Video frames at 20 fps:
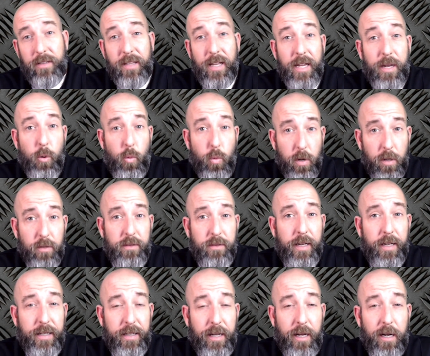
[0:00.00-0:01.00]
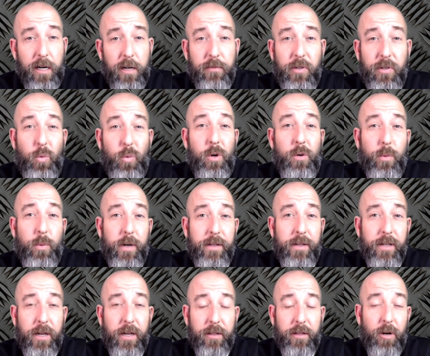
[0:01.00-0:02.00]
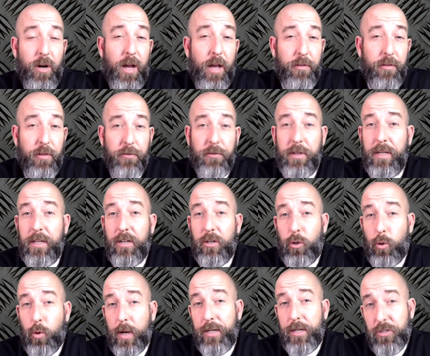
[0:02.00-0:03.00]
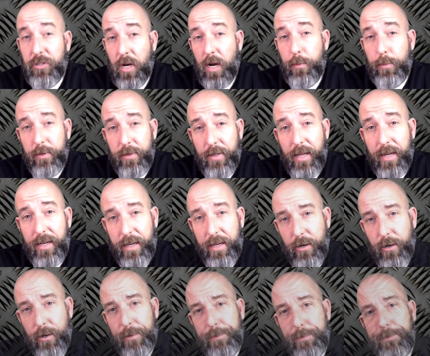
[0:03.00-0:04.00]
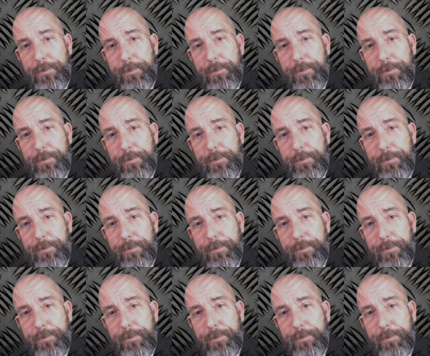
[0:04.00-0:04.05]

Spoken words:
they will take care of you one way or the other. I thought they did a great job with that here.